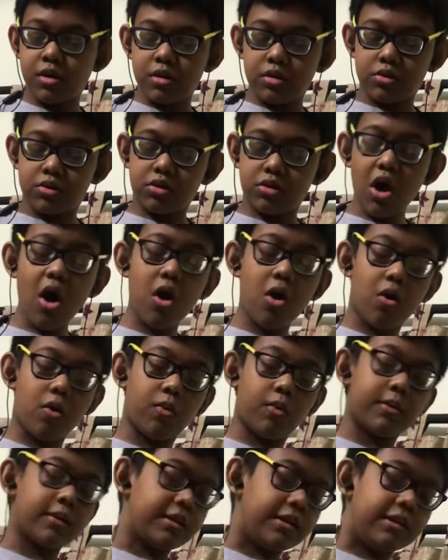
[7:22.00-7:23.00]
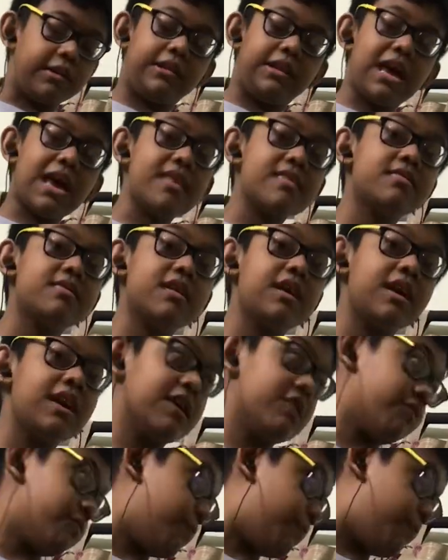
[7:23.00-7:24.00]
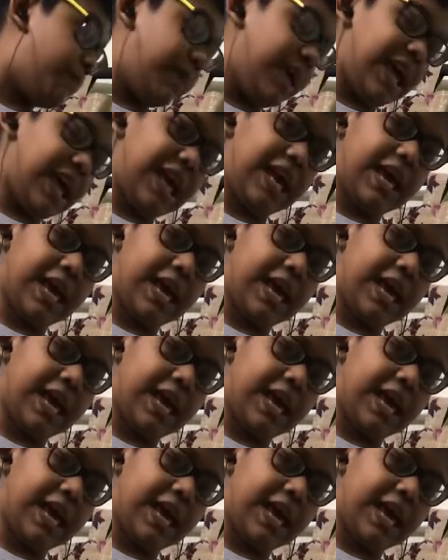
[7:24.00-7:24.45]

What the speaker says: So, this is B.